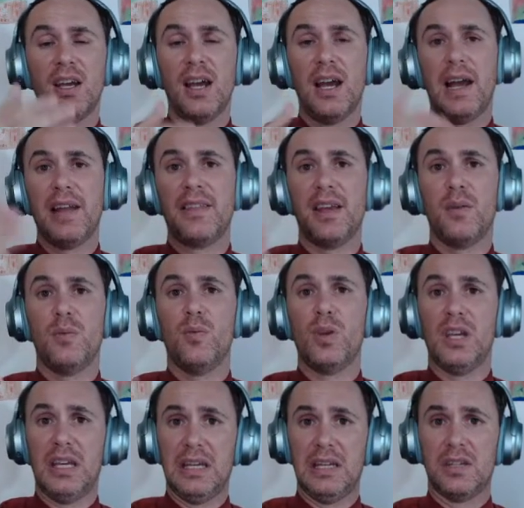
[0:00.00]
and then we
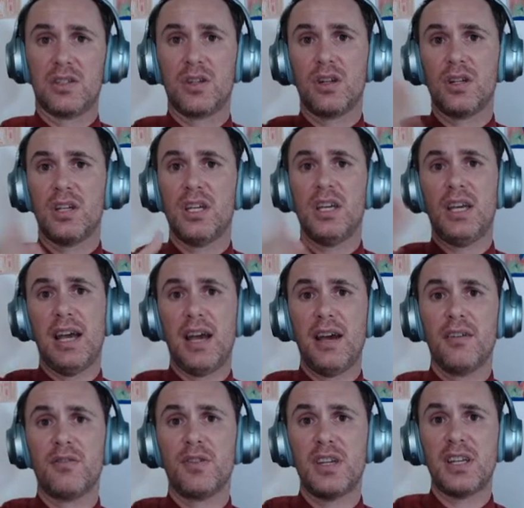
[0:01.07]
eat turkey
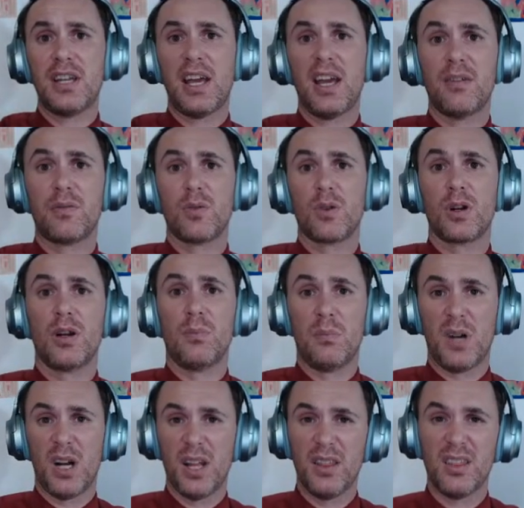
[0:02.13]
every day for a
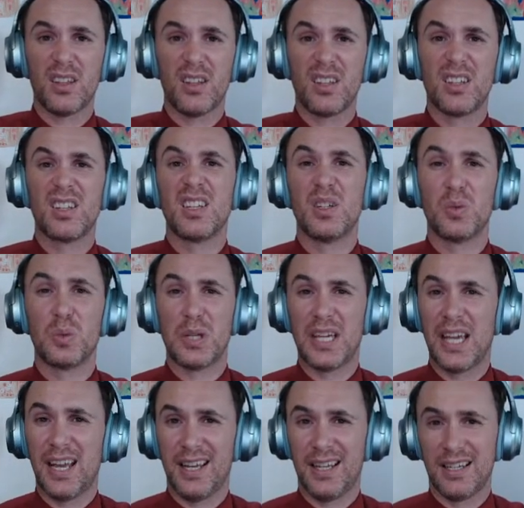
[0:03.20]
month until we
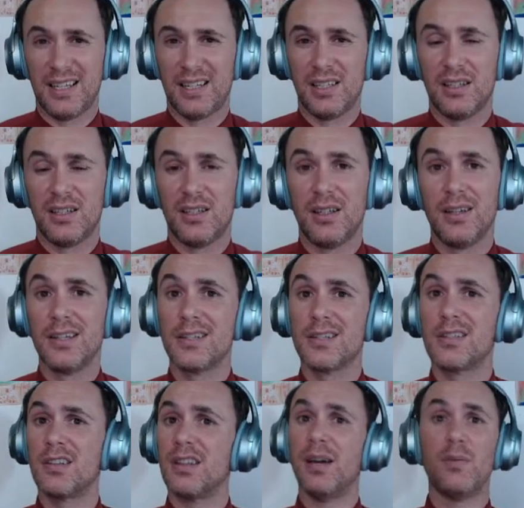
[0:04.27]
hate it. So
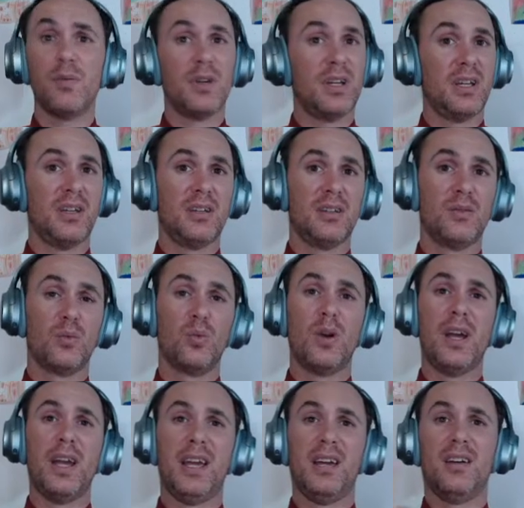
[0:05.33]
then we
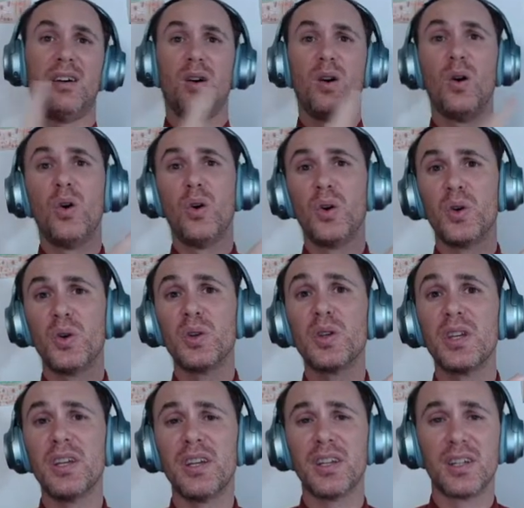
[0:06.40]
wait a whole
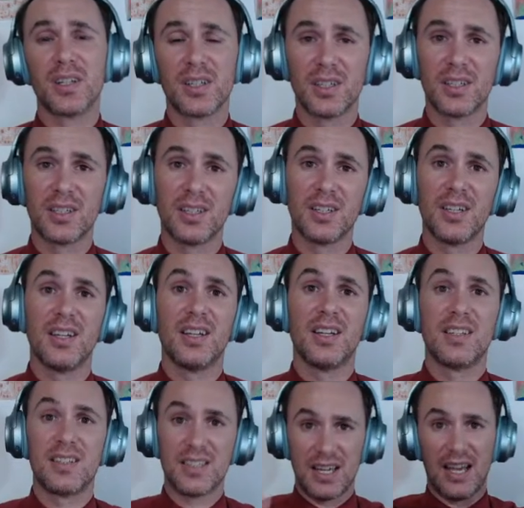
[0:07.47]
year
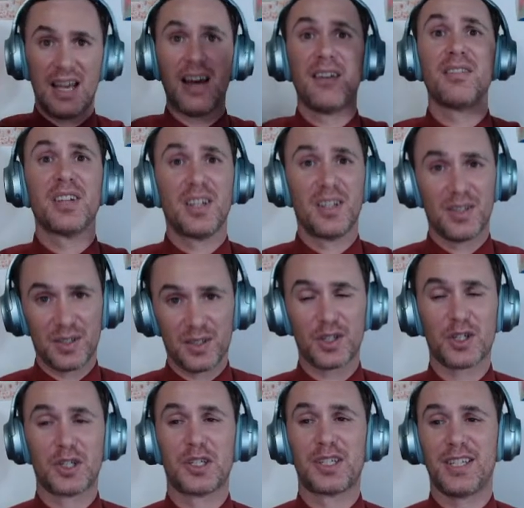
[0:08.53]
to have another
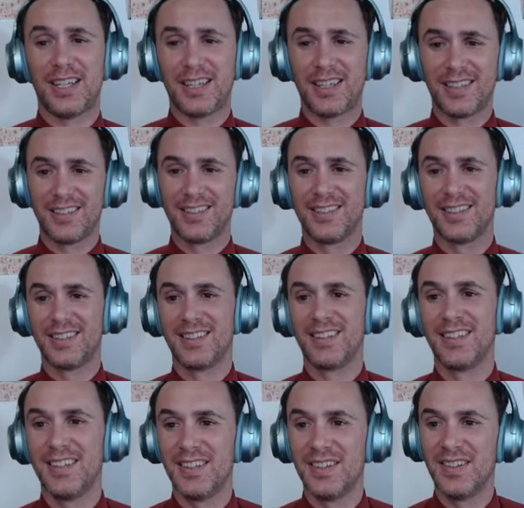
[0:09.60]
turkey.
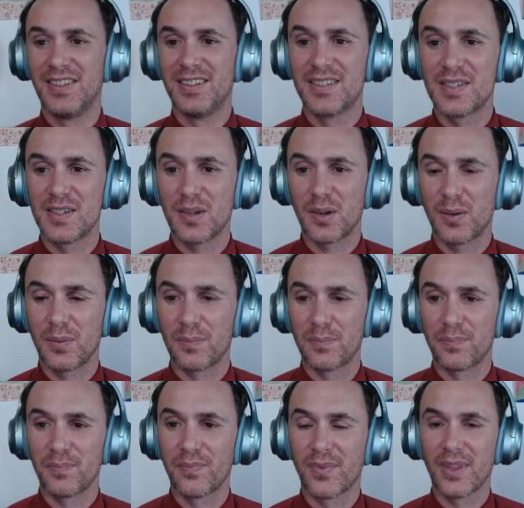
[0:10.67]
So
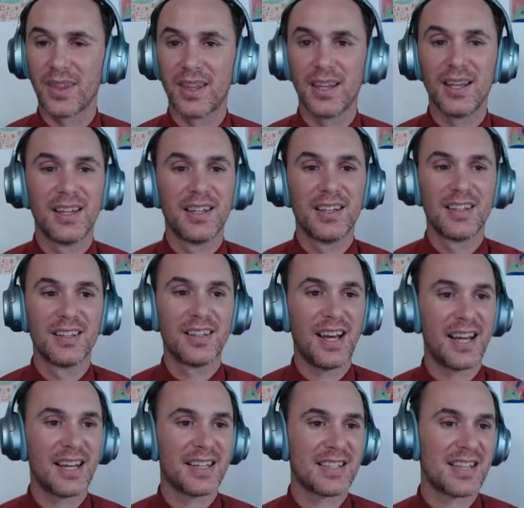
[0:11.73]

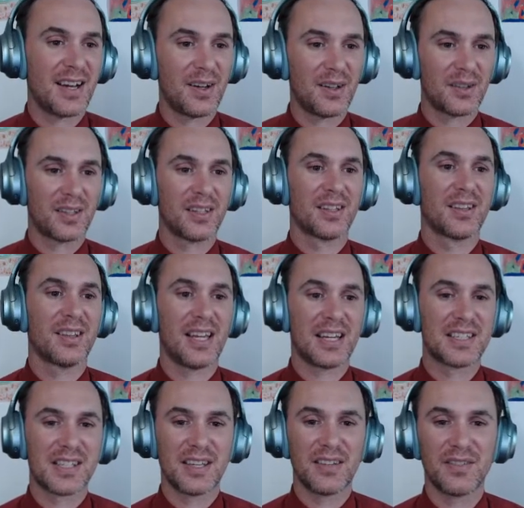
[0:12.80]
that is how the
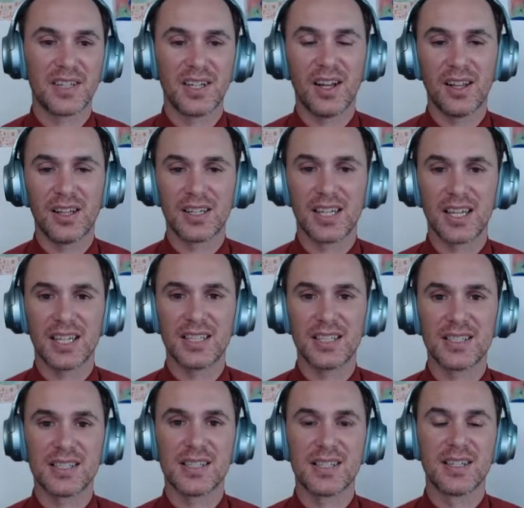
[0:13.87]
Thanksgiving holiday
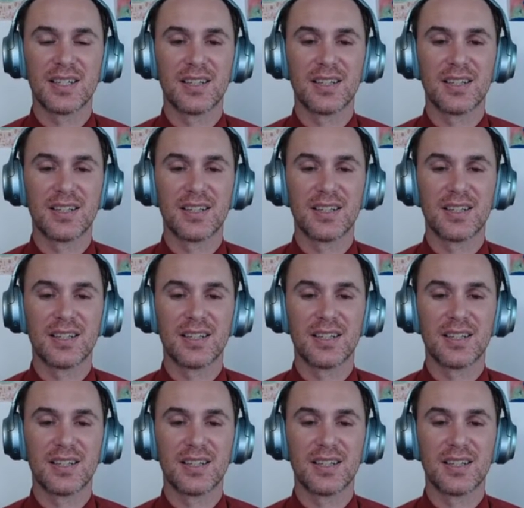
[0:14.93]
is.